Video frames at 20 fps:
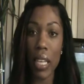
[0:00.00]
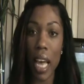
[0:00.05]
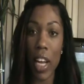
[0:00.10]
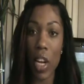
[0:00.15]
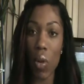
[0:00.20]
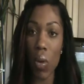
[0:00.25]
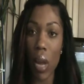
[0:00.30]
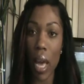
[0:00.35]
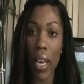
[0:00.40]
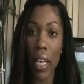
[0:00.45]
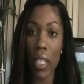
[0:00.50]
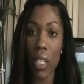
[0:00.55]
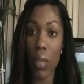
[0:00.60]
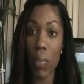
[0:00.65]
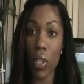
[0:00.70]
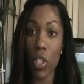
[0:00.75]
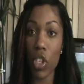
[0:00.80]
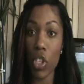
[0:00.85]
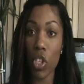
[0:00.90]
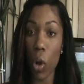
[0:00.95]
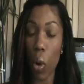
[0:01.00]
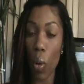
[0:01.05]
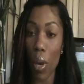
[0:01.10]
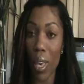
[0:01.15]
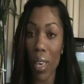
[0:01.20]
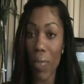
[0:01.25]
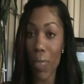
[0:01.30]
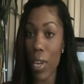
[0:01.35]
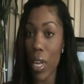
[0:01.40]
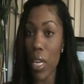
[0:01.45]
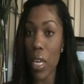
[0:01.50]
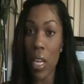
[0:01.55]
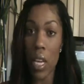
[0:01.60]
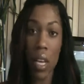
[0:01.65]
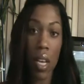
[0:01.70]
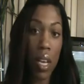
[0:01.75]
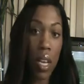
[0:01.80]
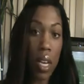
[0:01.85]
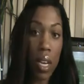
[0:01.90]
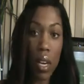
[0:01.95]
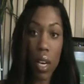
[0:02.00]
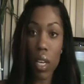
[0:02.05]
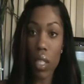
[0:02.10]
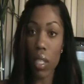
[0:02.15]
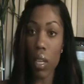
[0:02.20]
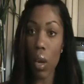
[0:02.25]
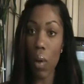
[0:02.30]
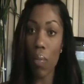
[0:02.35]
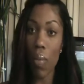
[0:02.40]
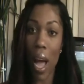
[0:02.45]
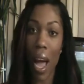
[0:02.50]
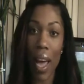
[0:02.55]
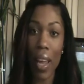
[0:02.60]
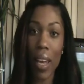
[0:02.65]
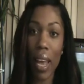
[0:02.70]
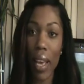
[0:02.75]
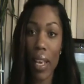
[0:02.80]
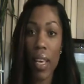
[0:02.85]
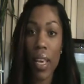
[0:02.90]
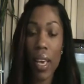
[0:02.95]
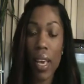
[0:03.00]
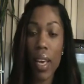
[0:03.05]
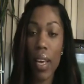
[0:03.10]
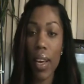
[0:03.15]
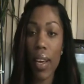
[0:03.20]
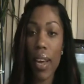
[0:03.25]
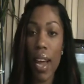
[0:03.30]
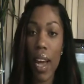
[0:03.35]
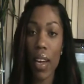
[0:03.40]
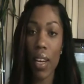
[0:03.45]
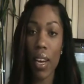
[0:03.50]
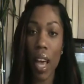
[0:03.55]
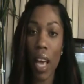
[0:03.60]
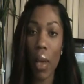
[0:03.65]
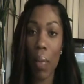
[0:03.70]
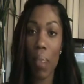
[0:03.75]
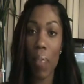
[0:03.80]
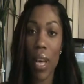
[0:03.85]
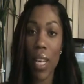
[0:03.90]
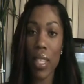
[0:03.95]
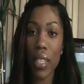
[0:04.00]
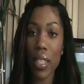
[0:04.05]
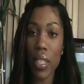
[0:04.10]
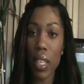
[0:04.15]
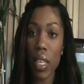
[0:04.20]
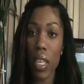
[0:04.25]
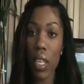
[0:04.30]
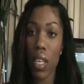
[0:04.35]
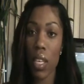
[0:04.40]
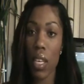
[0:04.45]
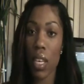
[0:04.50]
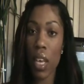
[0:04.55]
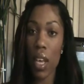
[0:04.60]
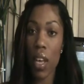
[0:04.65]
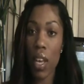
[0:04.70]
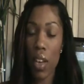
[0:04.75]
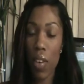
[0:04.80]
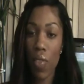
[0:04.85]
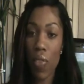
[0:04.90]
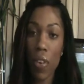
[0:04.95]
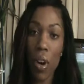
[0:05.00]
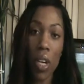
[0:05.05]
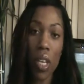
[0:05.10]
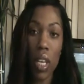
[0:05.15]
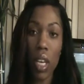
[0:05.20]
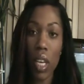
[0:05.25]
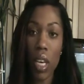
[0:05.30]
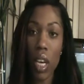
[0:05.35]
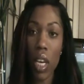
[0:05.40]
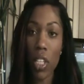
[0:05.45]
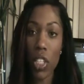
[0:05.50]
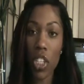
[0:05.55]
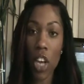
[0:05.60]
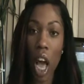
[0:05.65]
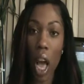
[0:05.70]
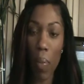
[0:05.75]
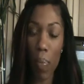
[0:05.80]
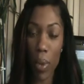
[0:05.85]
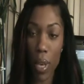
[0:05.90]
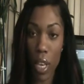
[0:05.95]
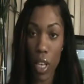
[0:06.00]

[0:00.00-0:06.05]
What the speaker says: I don't like it to be so even because I like hair kind of like messy, funky, and choppy.